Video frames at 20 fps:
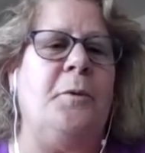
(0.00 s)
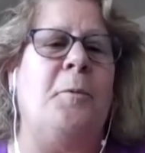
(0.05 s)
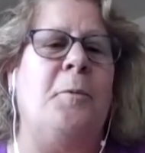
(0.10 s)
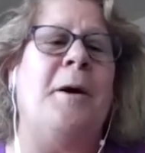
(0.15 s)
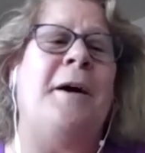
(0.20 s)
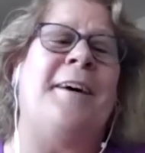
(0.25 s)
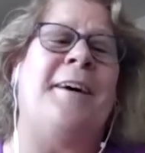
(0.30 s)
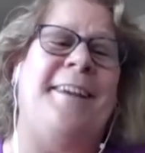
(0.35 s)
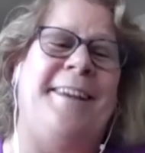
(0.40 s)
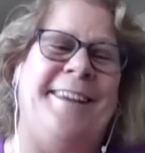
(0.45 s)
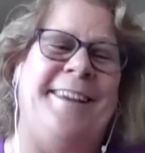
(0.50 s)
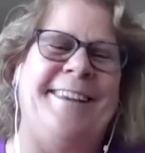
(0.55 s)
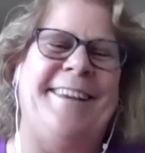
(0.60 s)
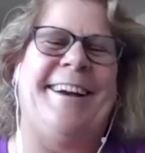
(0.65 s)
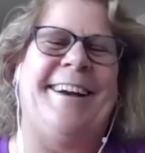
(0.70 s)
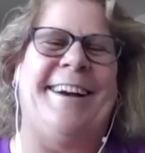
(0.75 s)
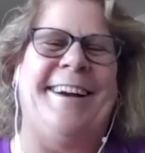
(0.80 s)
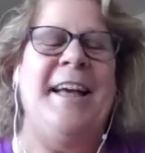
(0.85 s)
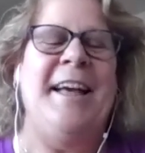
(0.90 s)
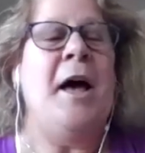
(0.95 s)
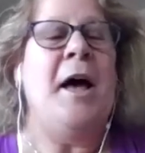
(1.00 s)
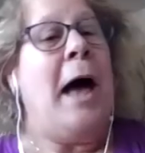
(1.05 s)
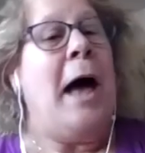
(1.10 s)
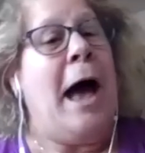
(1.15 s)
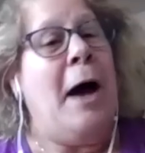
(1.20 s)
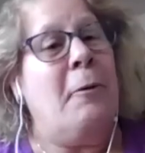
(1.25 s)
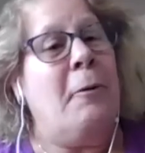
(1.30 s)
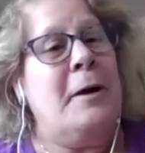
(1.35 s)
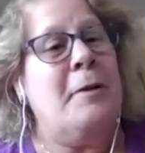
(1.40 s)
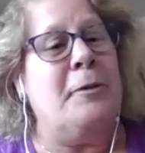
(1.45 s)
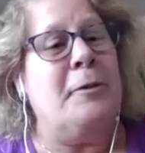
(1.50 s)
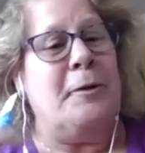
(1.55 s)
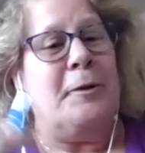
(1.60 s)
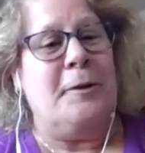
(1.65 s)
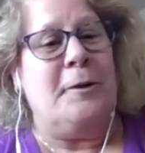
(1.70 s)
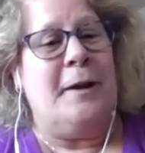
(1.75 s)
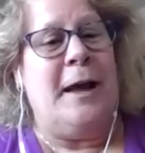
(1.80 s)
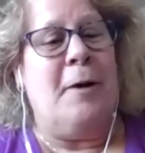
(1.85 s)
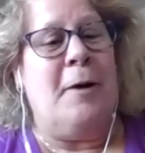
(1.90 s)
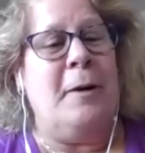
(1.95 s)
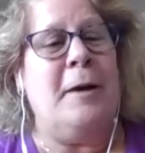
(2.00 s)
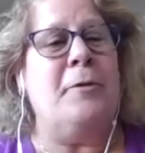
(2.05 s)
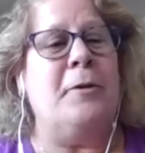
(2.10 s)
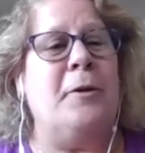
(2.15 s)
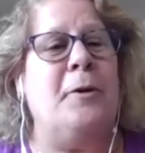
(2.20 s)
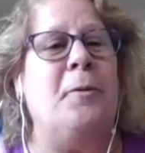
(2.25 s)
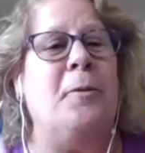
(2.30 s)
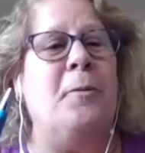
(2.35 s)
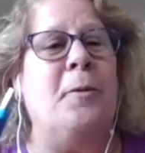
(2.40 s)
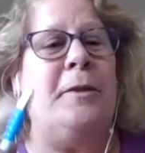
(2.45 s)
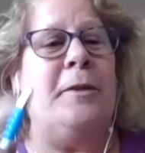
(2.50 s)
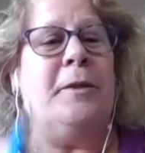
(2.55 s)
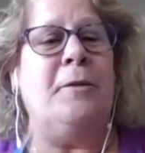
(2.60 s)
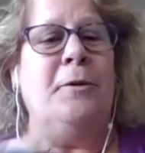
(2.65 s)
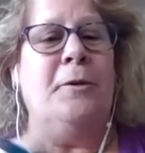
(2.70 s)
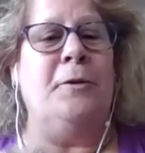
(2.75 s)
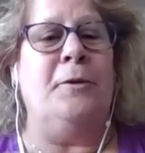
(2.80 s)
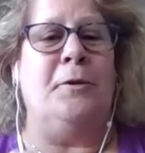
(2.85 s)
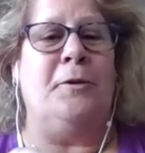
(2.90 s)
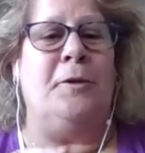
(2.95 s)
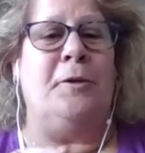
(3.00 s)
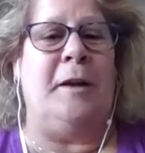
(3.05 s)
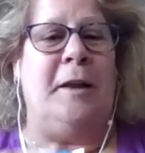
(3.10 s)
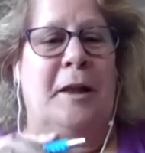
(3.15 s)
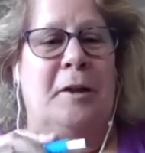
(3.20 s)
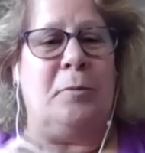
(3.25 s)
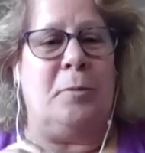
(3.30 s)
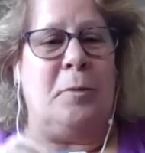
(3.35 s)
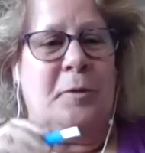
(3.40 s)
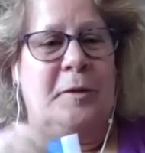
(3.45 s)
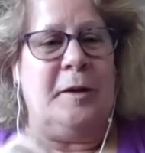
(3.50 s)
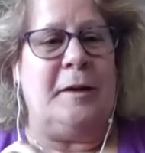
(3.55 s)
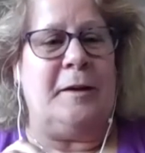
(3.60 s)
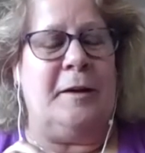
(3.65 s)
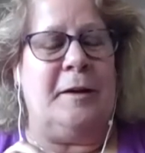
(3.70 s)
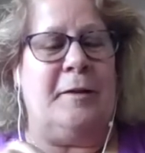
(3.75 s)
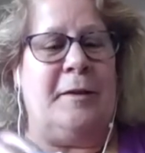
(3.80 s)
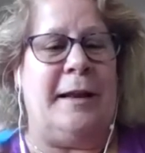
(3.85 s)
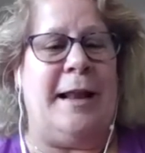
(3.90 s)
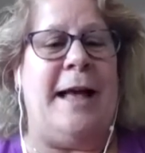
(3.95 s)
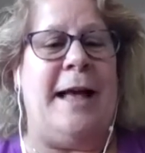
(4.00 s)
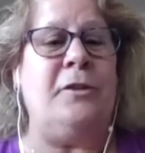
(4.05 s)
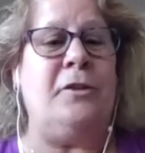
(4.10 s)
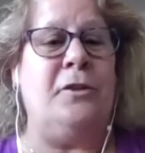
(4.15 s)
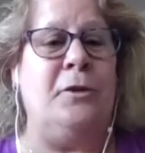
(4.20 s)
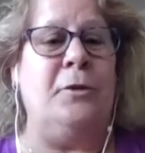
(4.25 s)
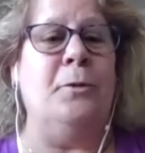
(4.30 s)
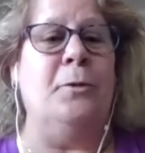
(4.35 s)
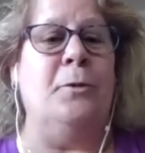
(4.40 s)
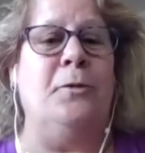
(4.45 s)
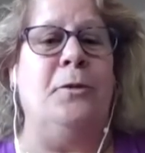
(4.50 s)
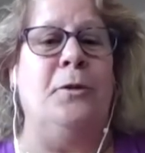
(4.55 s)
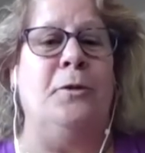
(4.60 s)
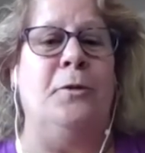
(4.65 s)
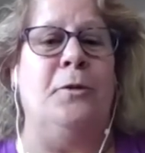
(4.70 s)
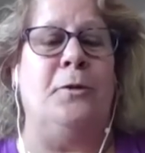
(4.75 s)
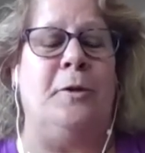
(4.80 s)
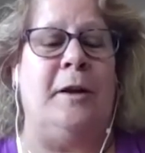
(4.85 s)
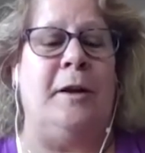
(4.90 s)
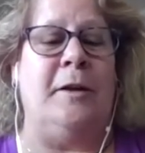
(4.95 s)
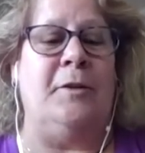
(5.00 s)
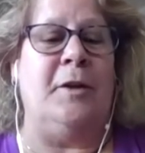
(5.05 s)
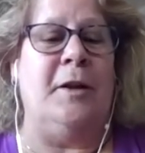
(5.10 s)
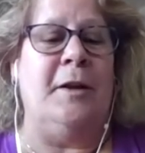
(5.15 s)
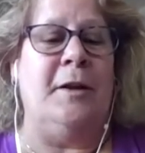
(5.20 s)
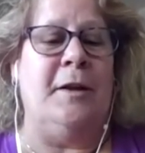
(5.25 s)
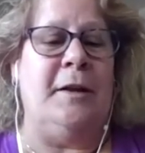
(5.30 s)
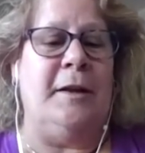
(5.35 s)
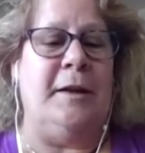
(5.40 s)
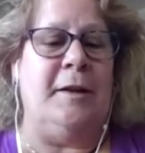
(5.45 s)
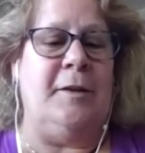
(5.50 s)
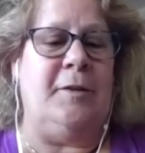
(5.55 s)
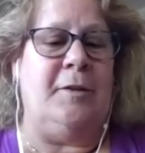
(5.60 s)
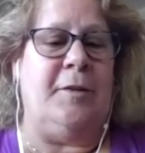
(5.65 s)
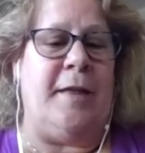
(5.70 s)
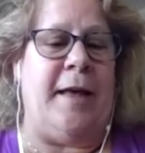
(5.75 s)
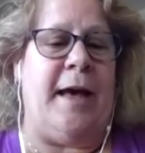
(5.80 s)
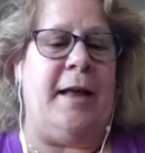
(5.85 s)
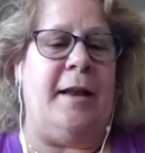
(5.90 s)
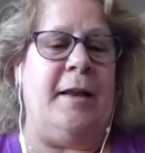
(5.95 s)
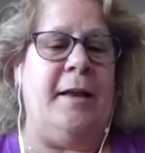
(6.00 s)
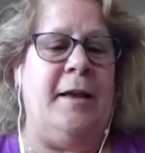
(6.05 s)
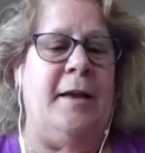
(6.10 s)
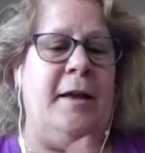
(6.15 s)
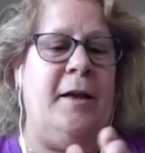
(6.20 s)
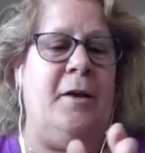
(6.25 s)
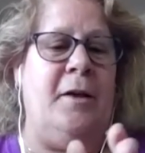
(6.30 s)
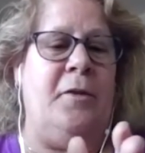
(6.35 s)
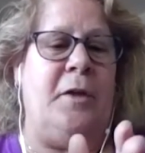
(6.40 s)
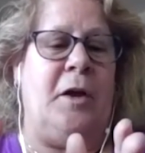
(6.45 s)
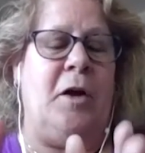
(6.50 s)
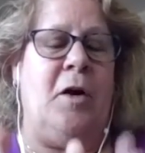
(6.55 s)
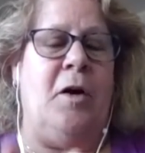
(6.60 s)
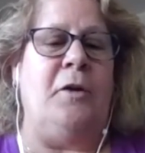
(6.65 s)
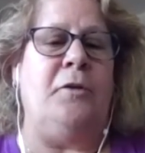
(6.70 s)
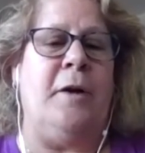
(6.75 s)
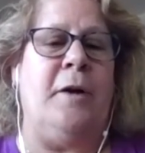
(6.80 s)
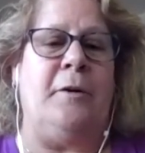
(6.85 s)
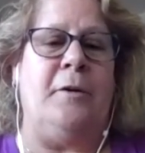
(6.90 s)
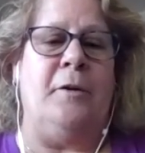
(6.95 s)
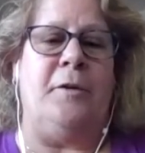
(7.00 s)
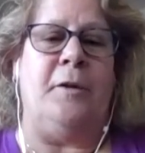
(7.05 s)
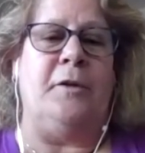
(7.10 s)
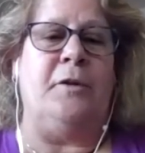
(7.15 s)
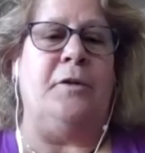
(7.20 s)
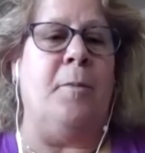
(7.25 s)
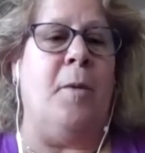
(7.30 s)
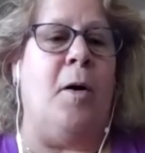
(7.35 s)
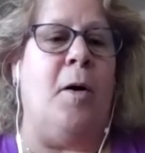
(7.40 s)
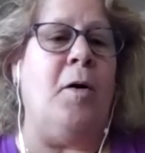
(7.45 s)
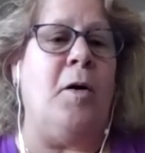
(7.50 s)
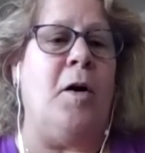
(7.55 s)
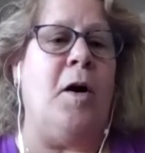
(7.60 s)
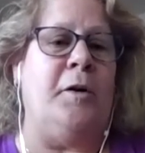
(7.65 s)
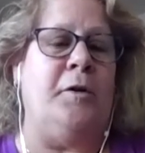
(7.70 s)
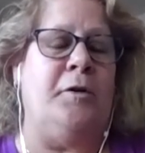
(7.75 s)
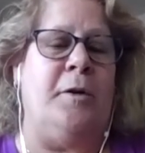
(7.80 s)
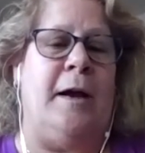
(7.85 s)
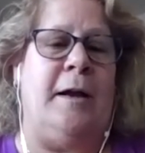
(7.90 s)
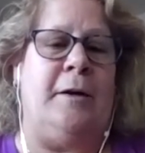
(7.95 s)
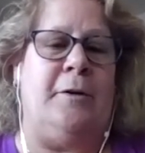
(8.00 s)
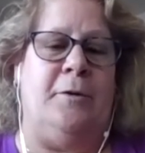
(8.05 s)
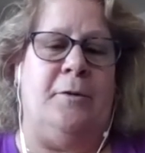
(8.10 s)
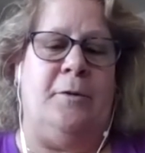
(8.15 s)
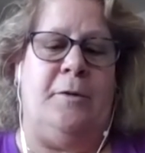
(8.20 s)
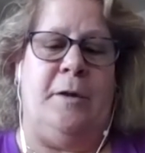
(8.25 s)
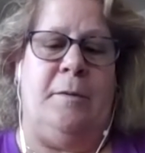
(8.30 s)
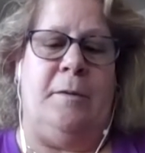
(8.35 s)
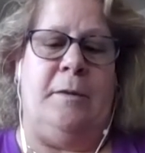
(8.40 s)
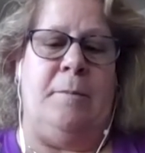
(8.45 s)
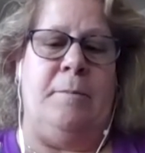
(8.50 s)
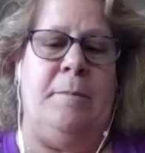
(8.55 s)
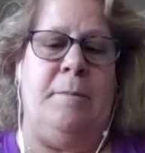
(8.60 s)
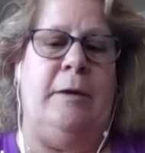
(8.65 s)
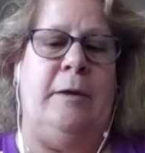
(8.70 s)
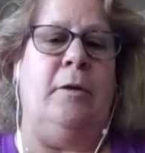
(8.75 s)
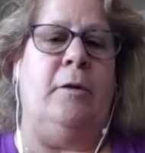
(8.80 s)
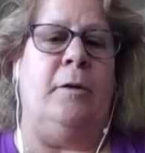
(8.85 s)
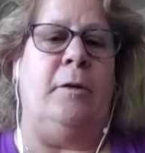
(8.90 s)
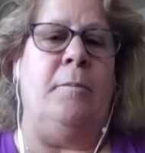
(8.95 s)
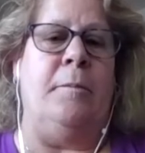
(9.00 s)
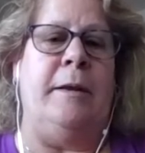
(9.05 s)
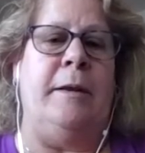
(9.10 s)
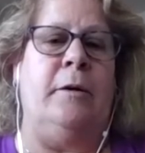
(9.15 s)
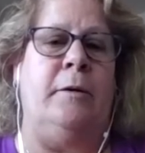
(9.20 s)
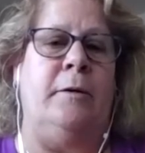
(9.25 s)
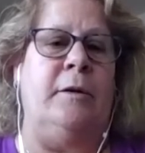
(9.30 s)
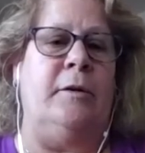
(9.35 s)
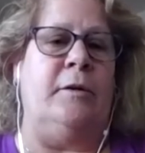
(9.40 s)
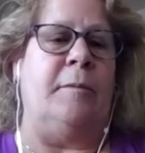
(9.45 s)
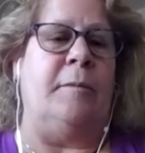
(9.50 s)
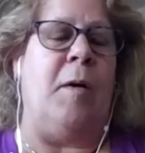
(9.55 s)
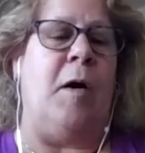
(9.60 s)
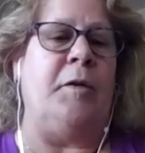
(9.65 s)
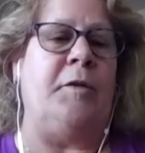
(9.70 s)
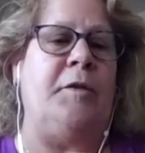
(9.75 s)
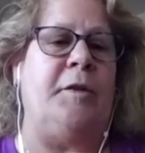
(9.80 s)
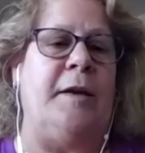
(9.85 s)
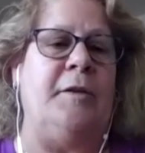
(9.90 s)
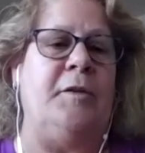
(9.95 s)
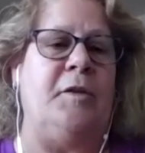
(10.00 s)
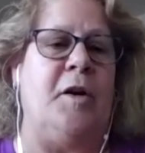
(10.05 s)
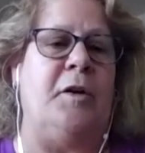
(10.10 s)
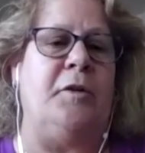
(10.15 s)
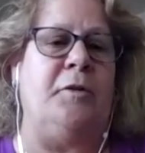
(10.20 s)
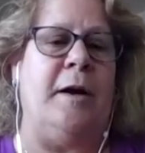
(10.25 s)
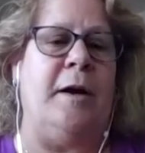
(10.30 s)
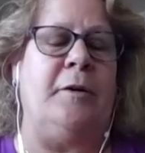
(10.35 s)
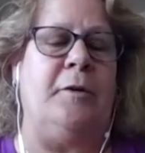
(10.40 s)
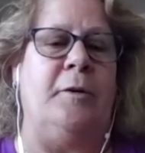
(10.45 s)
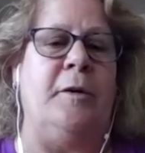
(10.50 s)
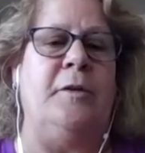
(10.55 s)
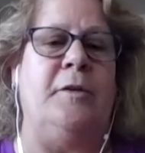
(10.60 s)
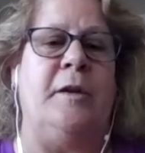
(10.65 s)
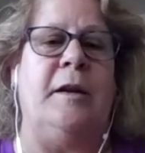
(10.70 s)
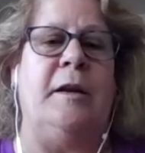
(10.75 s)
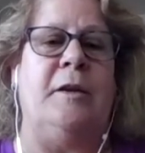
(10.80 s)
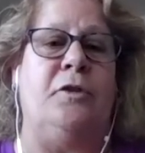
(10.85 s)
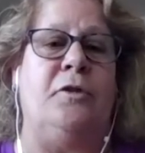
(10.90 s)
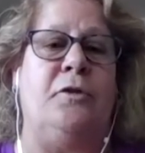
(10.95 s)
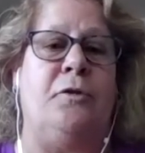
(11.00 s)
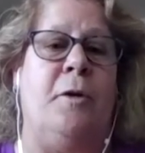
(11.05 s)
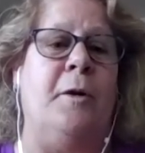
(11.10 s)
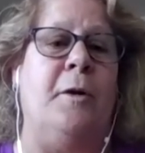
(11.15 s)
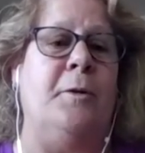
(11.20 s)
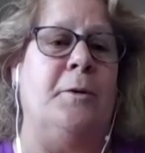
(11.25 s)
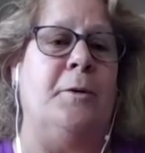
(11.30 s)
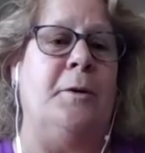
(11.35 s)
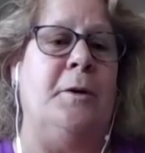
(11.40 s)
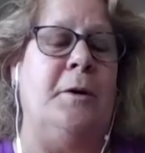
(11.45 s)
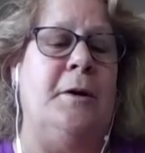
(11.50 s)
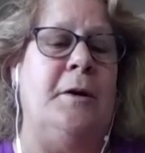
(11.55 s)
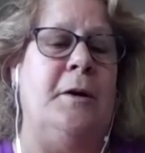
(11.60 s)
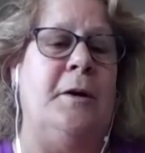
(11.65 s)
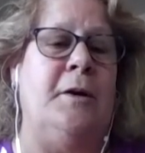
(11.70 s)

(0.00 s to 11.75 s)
Well, yeah. However, what the future study has predicted, the last 2 future studies, is that the contractor, the small contractor, the middle to small size contractor is going to struggle.